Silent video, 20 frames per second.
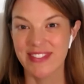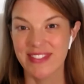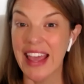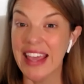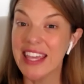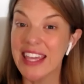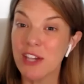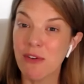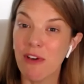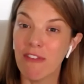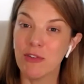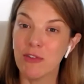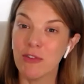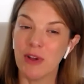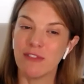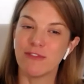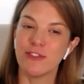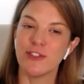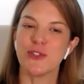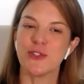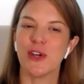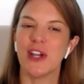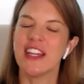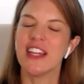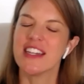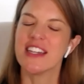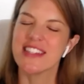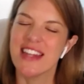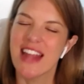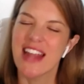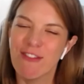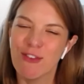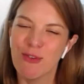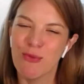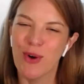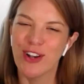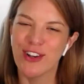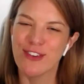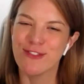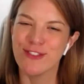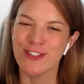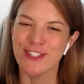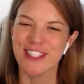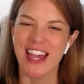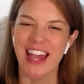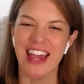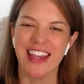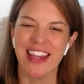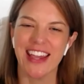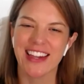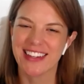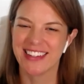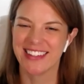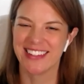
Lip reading: Thank you, everyone, for joining us, and have a wonderful day.